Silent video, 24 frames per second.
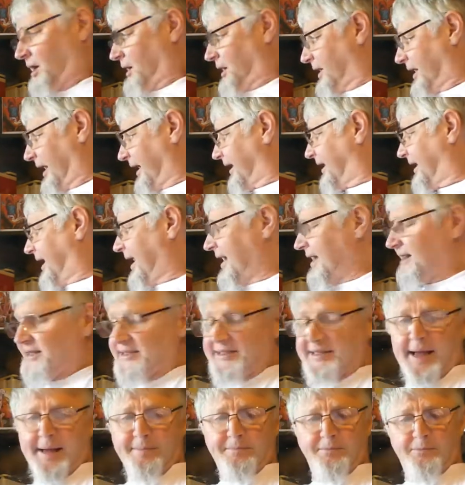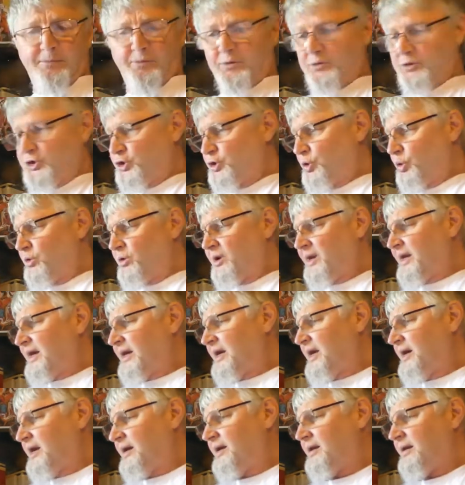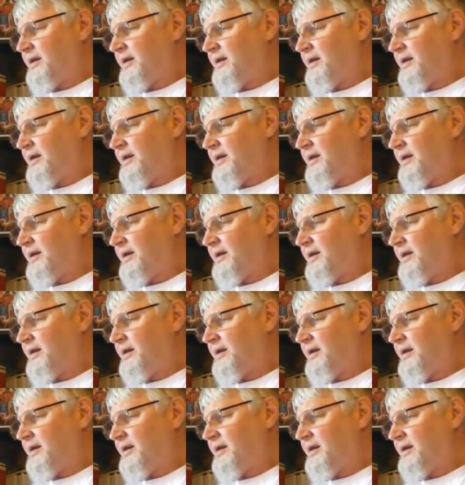Going to keep this up shortly.